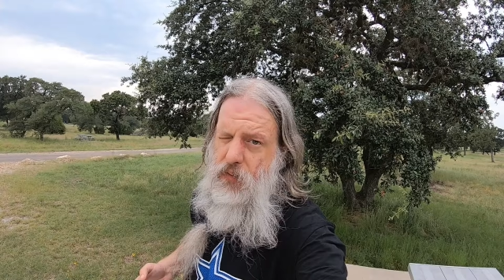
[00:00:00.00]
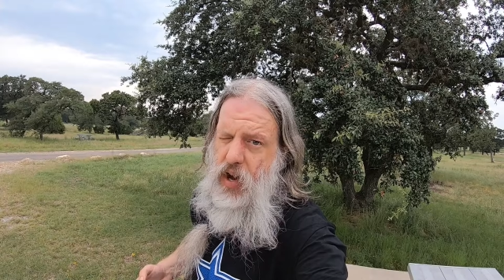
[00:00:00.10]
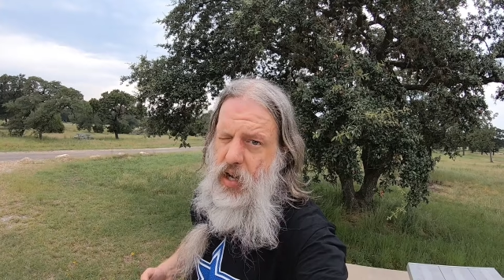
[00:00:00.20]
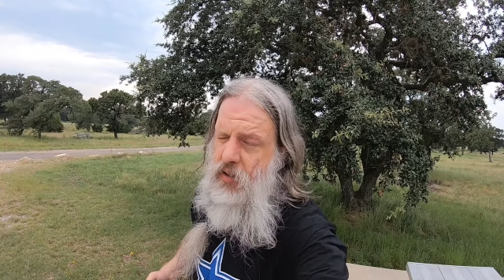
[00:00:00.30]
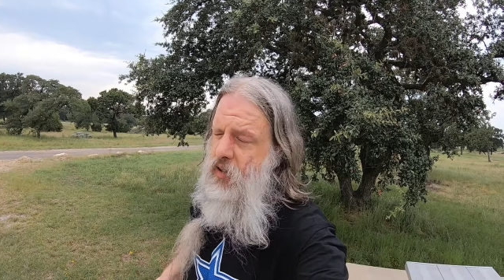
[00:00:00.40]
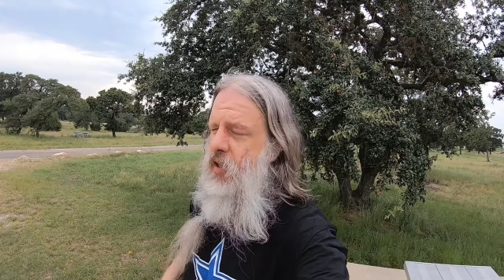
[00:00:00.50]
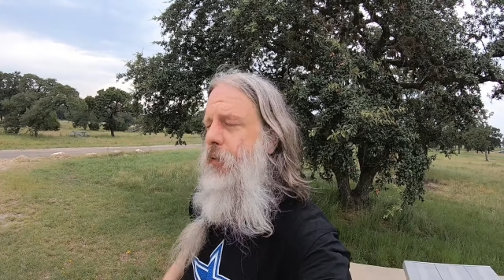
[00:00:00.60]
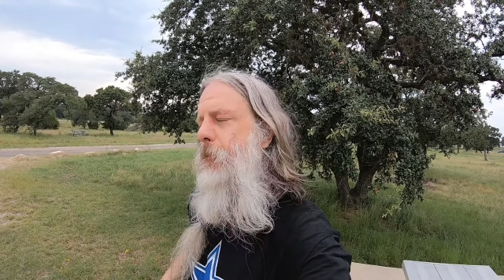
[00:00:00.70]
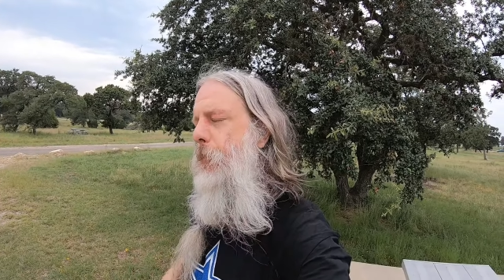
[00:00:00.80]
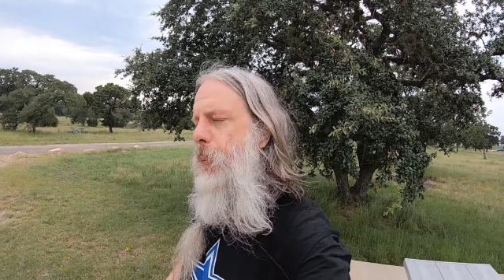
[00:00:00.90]
fine.
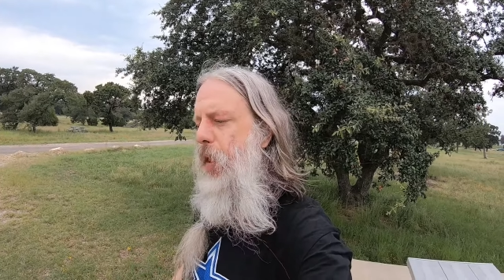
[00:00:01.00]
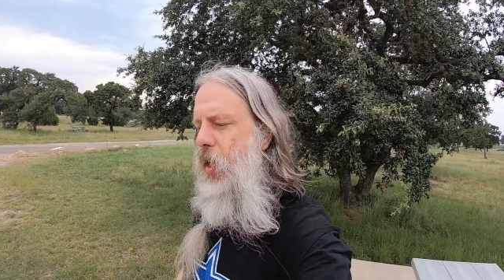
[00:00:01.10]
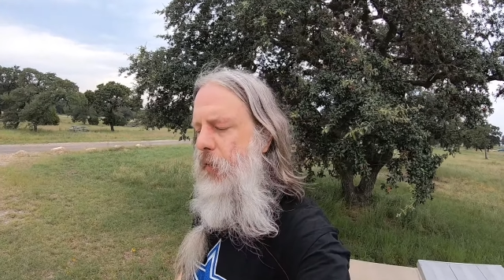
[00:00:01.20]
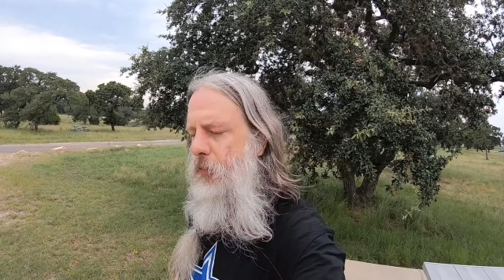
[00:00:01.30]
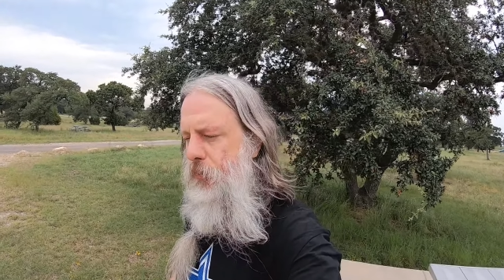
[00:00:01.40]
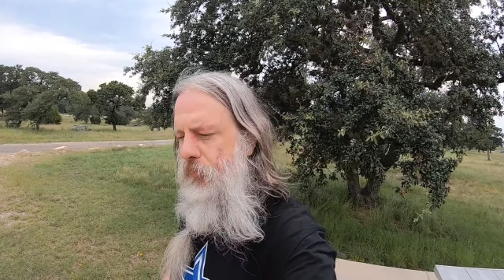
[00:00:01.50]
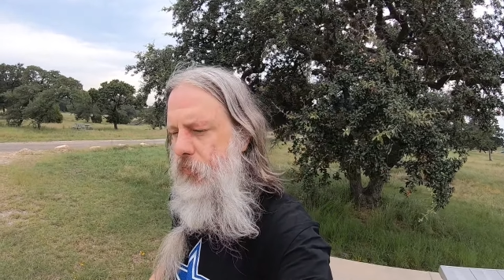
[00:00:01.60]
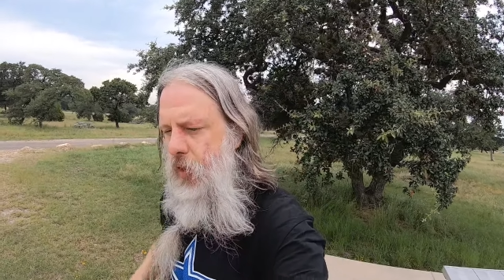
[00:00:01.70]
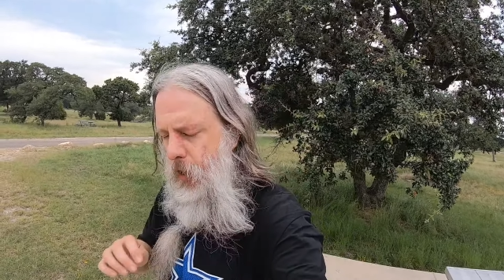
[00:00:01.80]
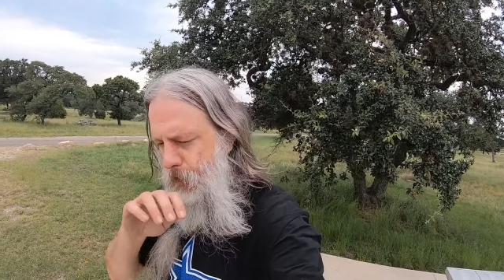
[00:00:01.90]
You know,
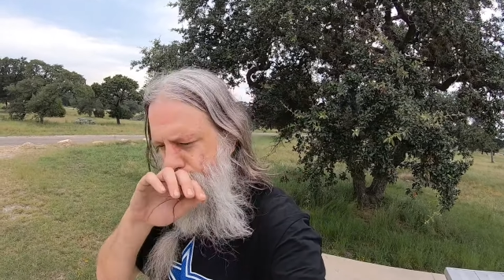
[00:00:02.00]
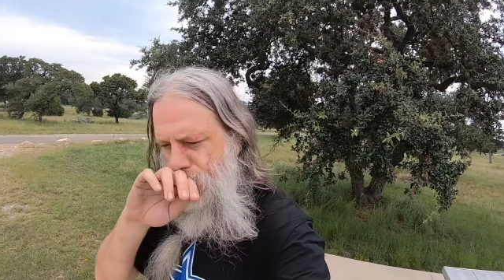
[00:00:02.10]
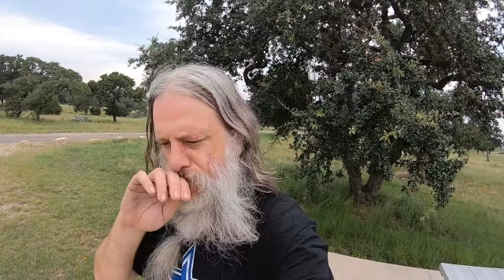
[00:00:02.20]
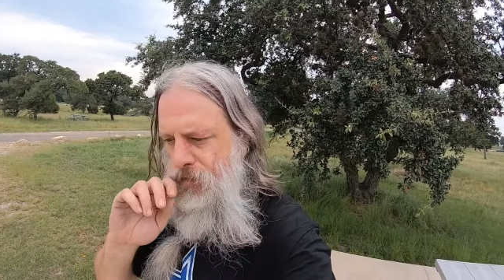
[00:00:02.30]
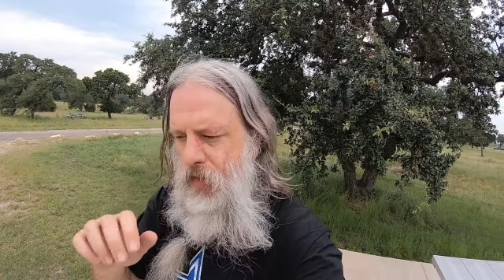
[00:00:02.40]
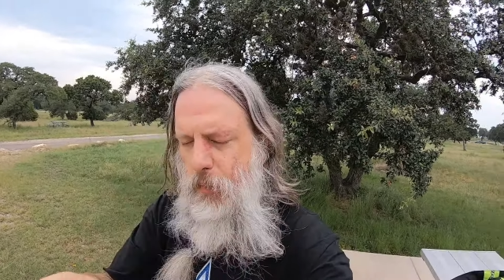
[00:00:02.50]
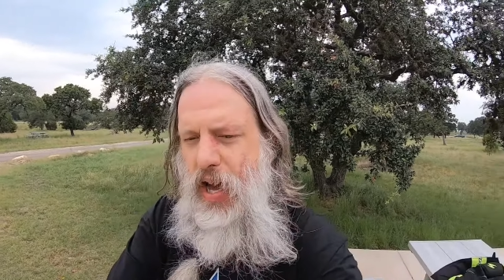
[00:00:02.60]
the